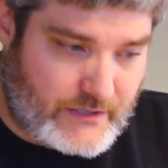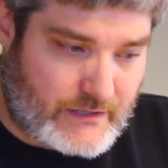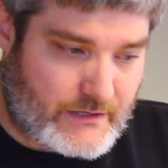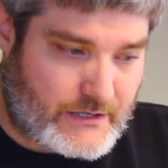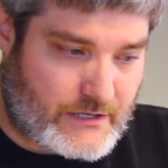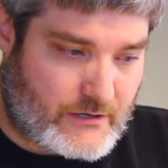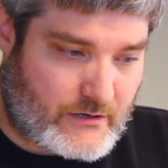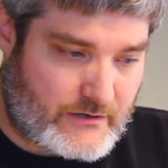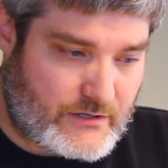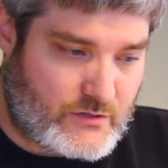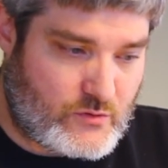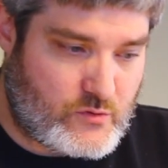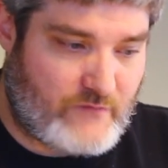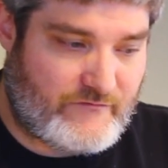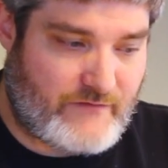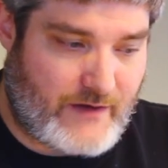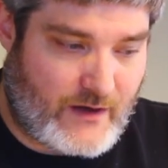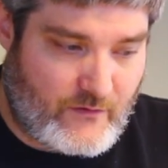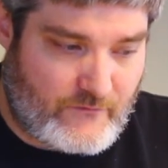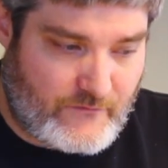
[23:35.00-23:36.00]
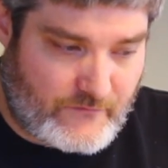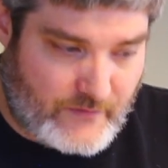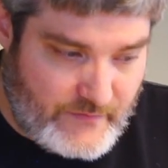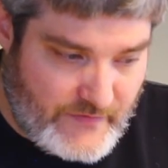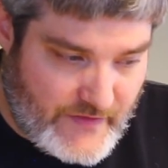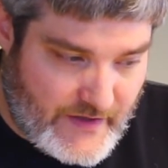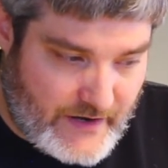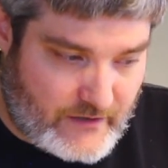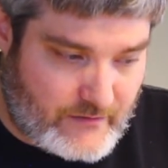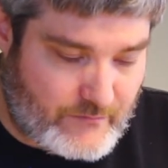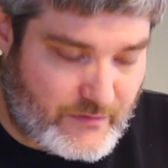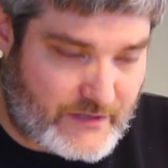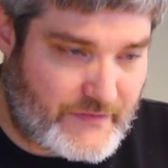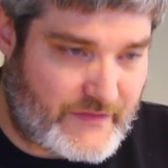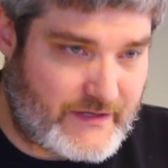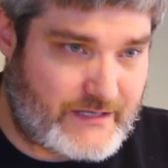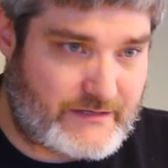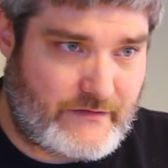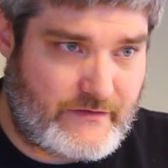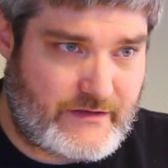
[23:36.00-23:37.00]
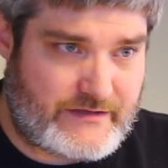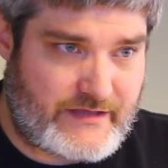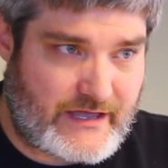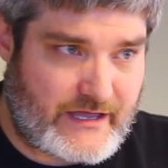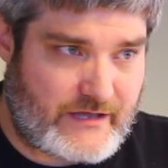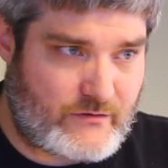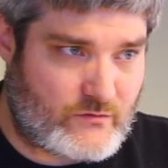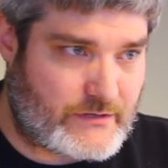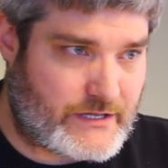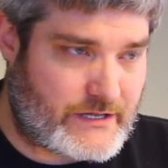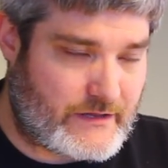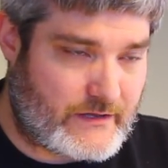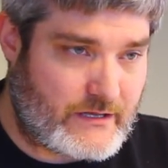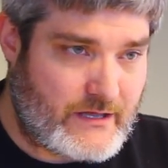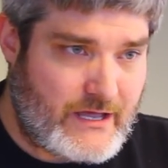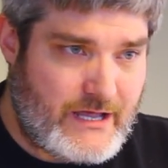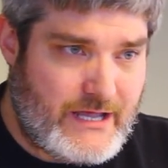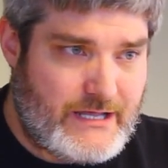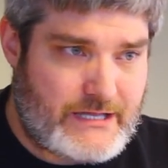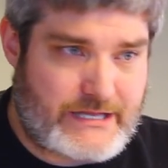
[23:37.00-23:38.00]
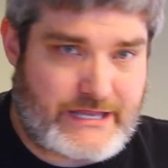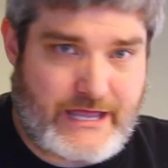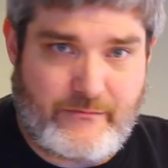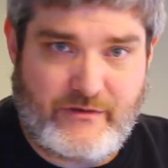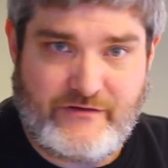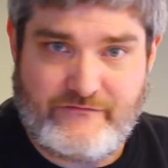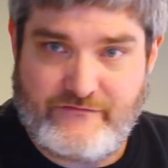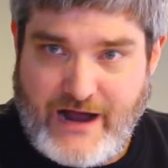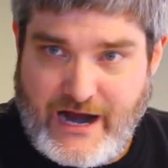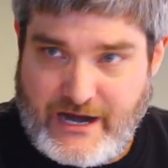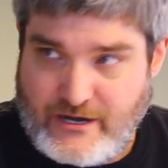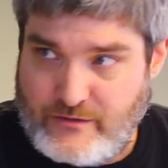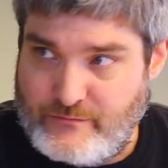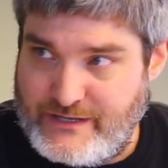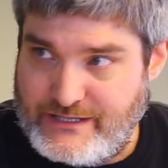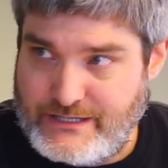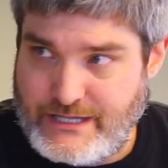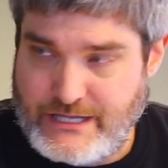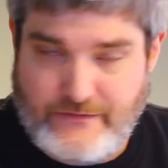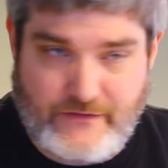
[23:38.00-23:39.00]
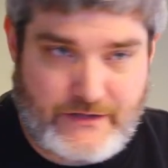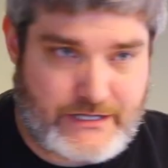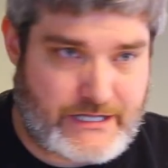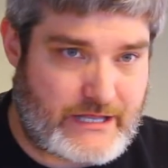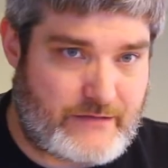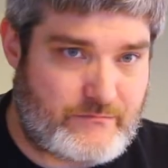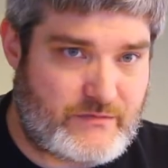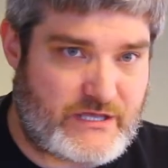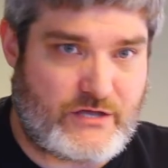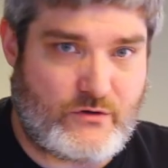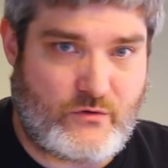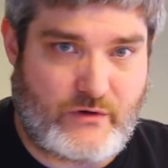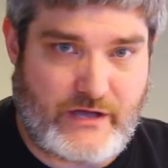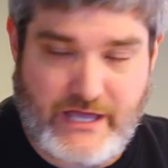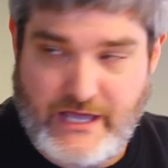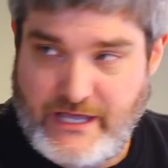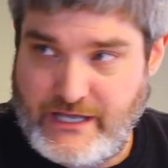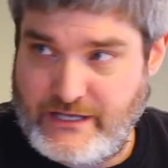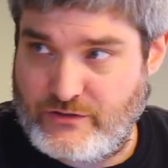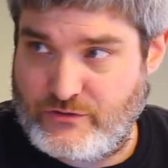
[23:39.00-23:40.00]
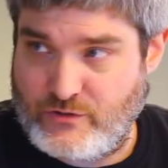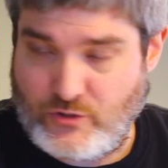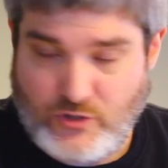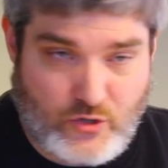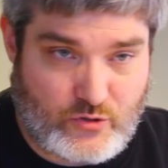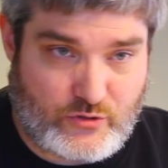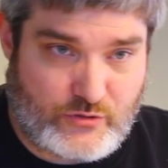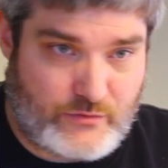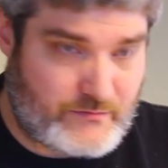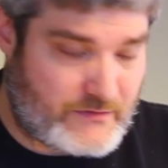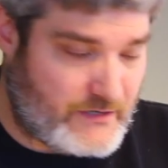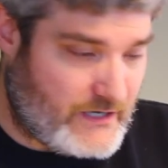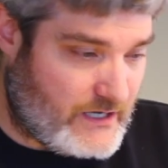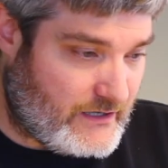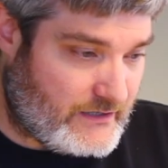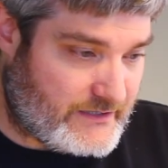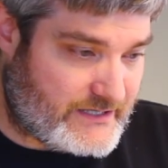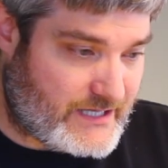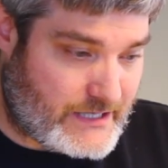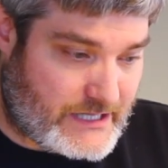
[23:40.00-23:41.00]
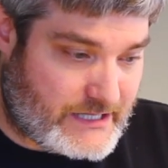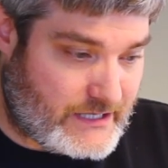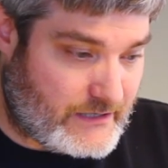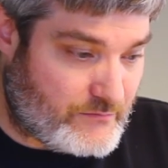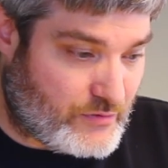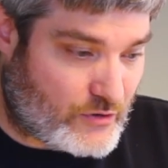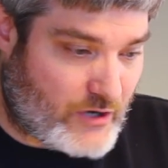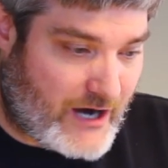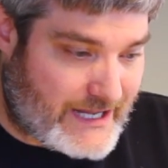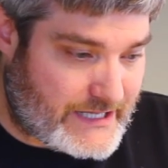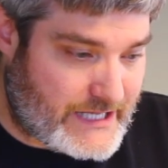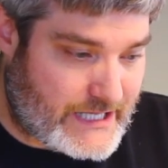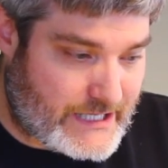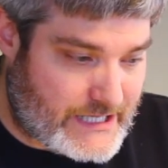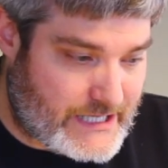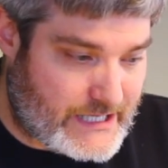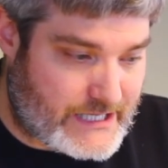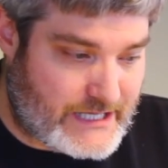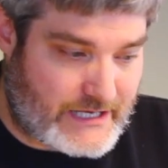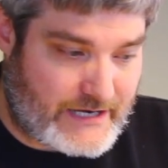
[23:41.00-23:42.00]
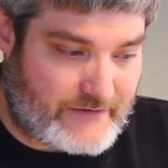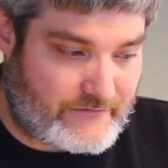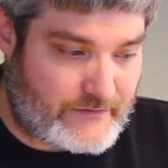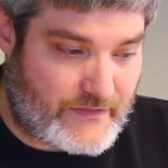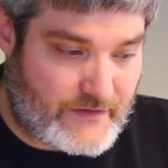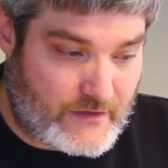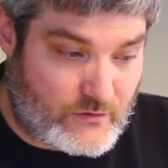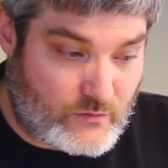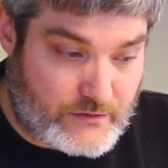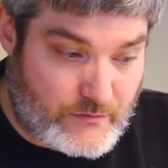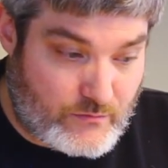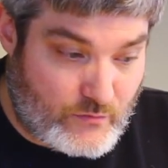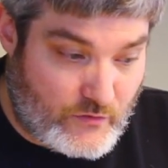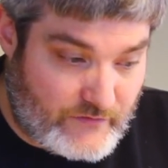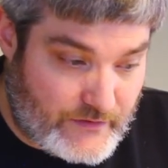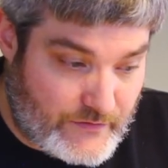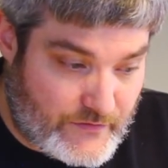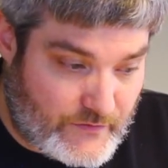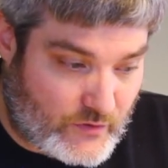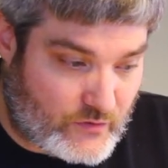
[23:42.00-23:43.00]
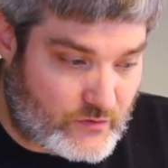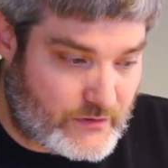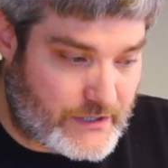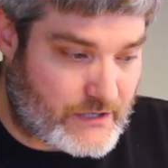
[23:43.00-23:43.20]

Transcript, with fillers: It started to evolve from there, but at the end of the day, it was the same environments and the same QA and load uh, testing processes that everything was moving through.